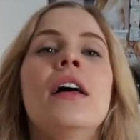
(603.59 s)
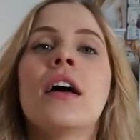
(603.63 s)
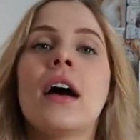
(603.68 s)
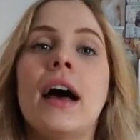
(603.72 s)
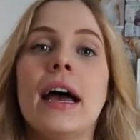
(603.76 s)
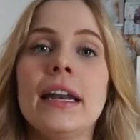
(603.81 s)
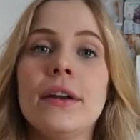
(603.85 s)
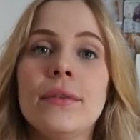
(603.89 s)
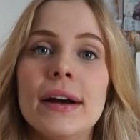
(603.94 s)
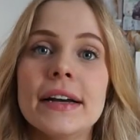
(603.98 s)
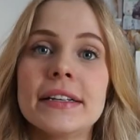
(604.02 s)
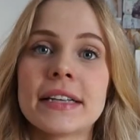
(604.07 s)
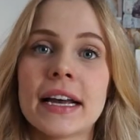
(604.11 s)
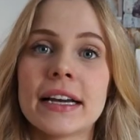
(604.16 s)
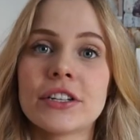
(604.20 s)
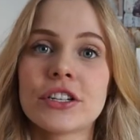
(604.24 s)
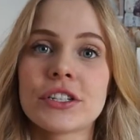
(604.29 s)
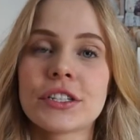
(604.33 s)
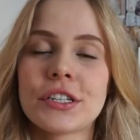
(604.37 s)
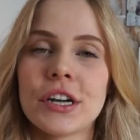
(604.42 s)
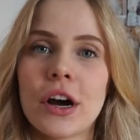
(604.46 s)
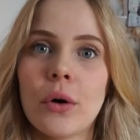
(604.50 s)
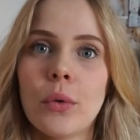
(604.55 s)
Anyways, I
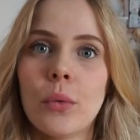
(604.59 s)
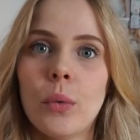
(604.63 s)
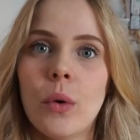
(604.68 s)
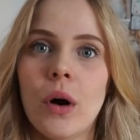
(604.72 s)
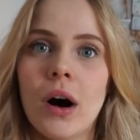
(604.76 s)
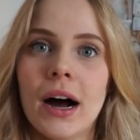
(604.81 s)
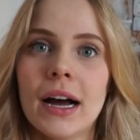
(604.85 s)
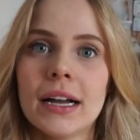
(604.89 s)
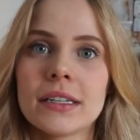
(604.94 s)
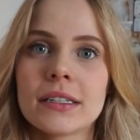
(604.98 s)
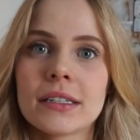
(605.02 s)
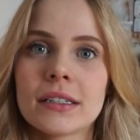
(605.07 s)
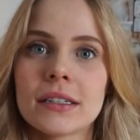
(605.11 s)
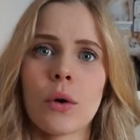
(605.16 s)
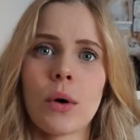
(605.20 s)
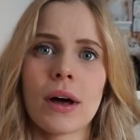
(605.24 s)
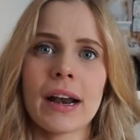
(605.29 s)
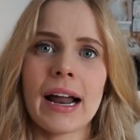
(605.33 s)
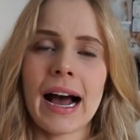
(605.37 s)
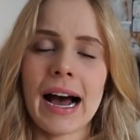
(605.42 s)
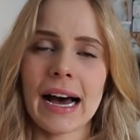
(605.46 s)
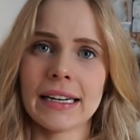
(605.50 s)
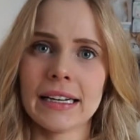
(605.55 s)
just don't want
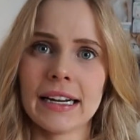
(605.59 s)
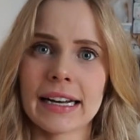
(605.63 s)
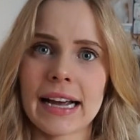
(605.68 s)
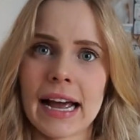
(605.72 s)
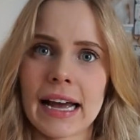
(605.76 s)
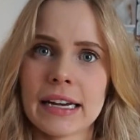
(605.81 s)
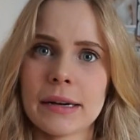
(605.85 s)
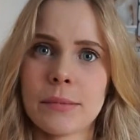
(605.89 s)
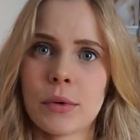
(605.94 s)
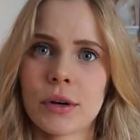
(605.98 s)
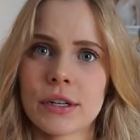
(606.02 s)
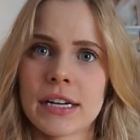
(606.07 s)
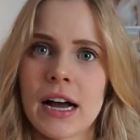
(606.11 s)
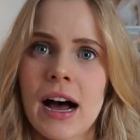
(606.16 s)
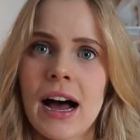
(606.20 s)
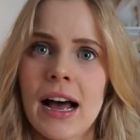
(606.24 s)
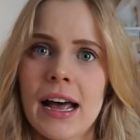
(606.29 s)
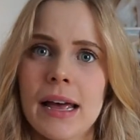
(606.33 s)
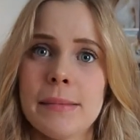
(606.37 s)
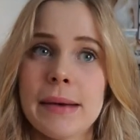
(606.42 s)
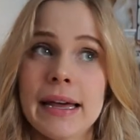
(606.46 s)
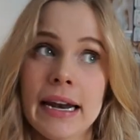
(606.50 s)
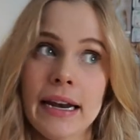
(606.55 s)
to add like any more
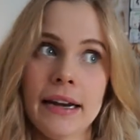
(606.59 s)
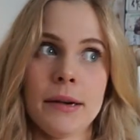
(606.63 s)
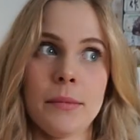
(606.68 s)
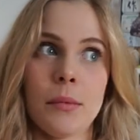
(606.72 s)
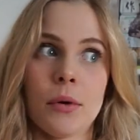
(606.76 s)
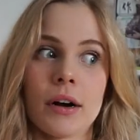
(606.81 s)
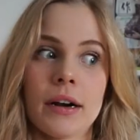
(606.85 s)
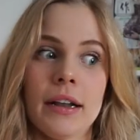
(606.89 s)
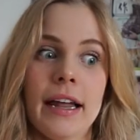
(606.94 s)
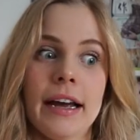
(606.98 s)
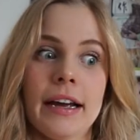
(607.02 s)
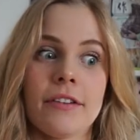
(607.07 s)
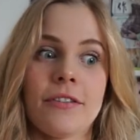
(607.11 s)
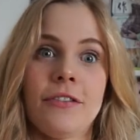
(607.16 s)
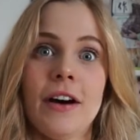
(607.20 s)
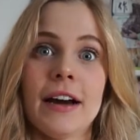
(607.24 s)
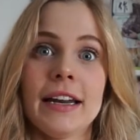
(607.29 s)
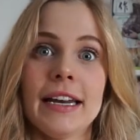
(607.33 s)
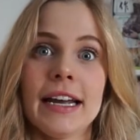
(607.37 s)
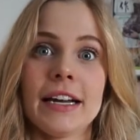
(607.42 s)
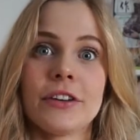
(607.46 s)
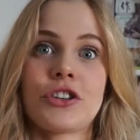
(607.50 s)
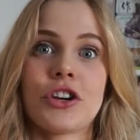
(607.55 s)
time and any more like
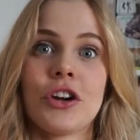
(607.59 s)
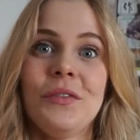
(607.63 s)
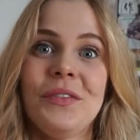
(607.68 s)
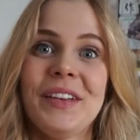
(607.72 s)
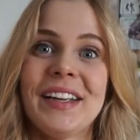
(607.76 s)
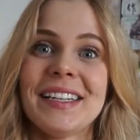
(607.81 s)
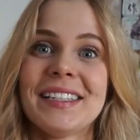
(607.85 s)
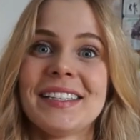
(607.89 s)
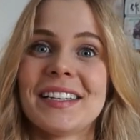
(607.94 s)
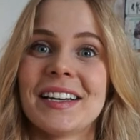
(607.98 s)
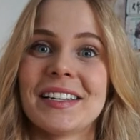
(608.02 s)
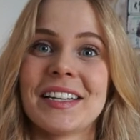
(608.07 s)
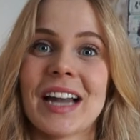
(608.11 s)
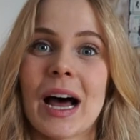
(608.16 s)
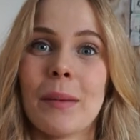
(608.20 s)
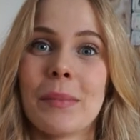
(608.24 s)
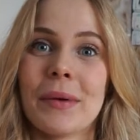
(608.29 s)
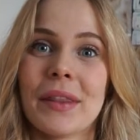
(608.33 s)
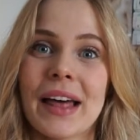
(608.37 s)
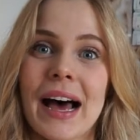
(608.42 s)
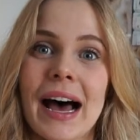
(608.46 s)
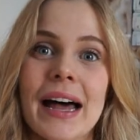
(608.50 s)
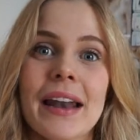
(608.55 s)
financial means on top
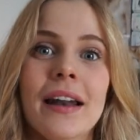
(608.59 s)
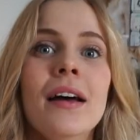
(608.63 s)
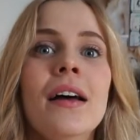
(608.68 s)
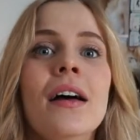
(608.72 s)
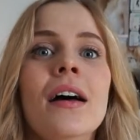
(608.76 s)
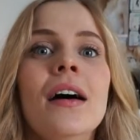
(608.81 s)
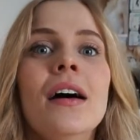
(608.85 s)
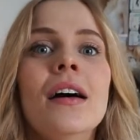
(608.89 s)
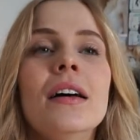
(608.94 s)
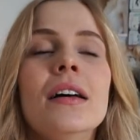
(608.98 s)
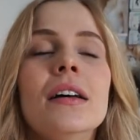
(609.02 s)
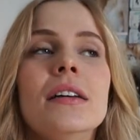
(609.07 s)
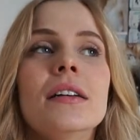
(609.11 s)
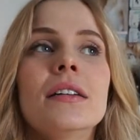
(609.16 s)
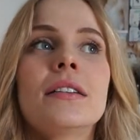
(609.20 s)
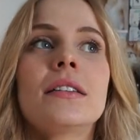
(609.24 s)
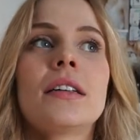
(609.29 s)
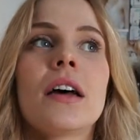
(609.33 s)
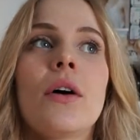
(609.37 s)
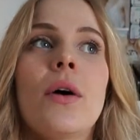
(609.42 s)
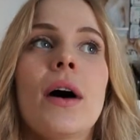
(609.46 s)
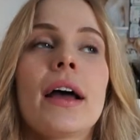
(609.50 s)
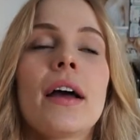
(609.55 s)
of that.
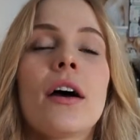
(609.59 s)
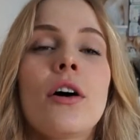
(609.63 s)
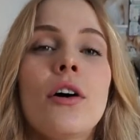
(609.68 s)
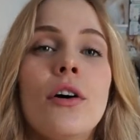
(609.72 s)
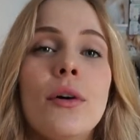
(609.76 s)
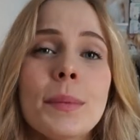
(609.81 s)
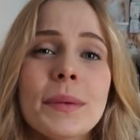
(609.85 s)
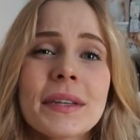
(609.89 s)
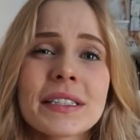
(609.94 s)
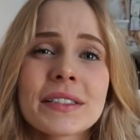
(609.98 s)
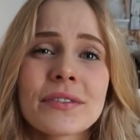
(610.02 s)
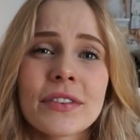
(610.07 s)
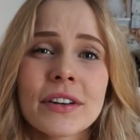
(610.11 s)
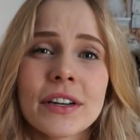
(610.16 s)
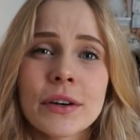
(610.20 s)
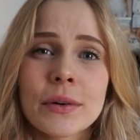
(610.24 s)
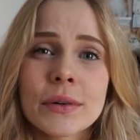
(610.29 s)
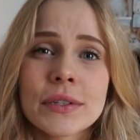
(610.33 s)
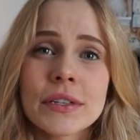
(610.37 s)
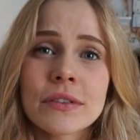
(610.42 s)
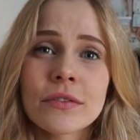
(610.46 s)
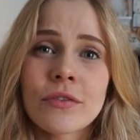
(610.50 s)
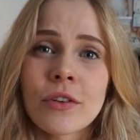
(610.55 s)
So I hope this video
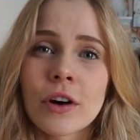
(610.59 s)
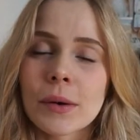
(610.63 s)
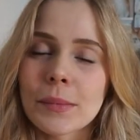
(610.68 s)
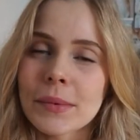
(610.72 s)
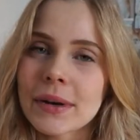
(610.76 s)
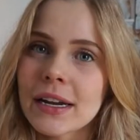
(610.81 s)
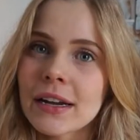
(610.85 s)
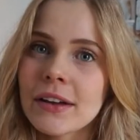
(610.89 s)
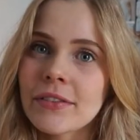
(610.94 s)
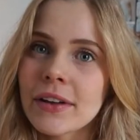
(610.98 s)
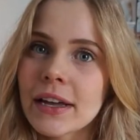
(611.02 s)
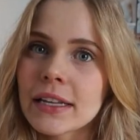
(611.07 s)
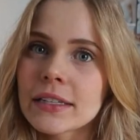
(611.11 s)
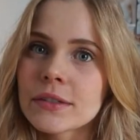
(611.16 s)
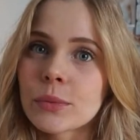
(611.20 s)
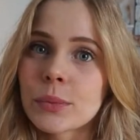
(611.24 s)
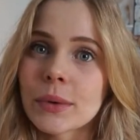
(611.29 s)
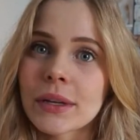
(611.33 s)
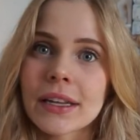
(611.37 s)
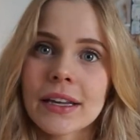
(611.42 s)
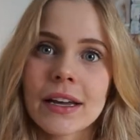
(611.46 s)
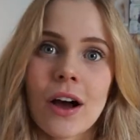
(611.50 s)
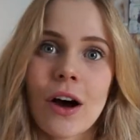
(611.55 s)
was informative. It's
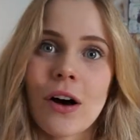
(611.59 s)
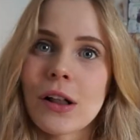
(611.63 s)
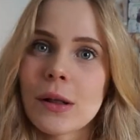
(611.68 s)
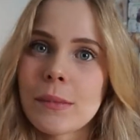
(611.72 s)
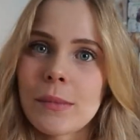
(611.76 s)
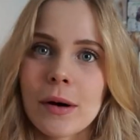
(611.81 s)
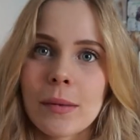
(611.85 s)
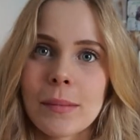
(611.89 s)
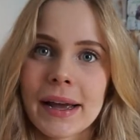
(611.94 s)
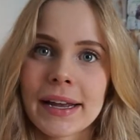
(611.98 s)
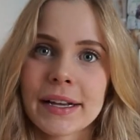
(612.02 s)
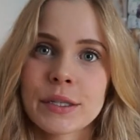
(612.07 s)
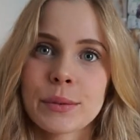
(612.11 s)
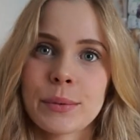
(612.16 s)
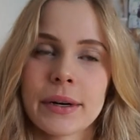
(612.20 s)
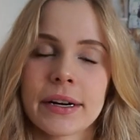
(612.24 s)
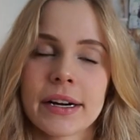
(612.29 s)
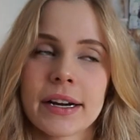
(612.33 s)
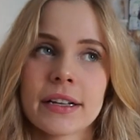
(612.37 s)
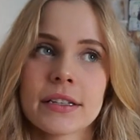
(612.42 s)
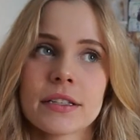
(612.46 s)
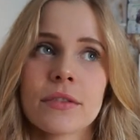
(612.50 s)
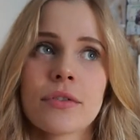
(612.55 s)
really all about my
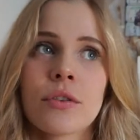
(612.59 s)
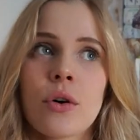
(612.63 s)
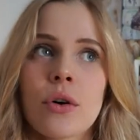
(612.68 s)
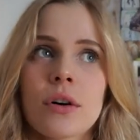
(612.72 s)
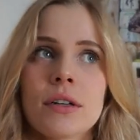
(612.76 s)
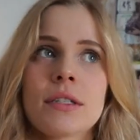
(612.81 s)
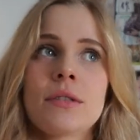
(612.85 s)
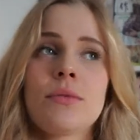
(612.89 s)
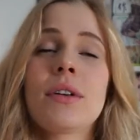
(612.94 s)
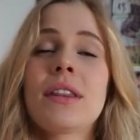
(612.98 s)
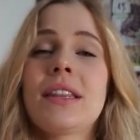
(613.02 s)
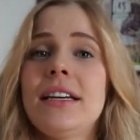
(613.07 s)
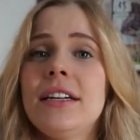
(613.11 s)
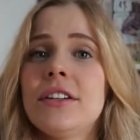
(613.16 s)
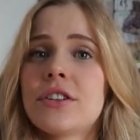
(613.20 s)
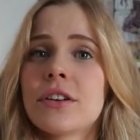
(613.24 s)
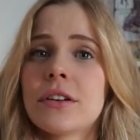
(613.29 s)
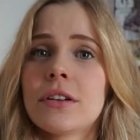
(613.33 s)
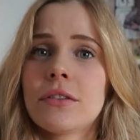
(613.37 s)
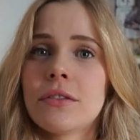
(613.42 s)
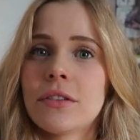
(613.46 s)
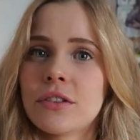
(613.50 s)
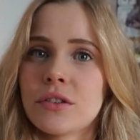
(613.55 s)
experience. Of course, with each
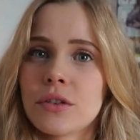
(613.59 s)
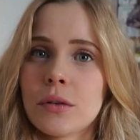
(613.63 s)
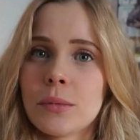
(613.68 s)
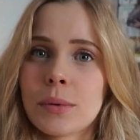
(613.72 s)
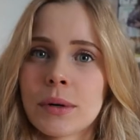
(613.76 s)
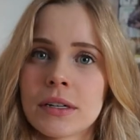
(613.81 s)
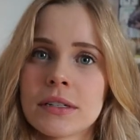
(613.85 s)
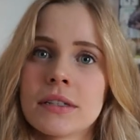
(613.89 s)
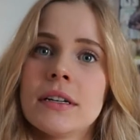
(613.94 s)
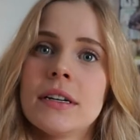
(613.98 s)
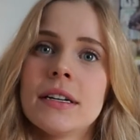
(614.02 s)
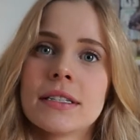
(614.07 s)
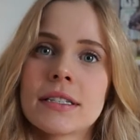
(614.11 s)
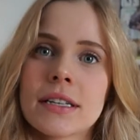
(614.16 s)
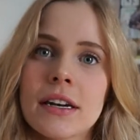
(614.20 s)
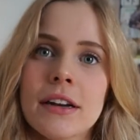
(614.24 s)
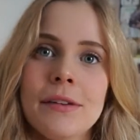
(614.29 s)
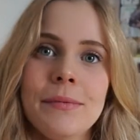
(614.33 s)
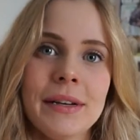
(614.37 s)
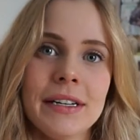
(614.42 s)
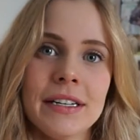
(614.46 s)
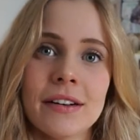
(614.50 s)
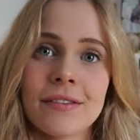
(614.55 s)
individual person, it's
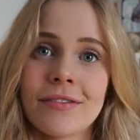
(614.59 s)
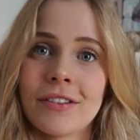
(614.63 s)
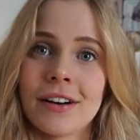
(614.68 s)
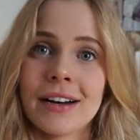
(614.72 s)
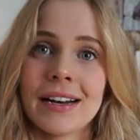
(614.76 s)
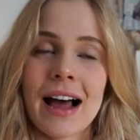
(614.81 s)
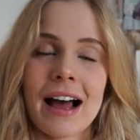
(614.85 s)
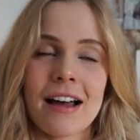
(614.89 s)
gonna be different.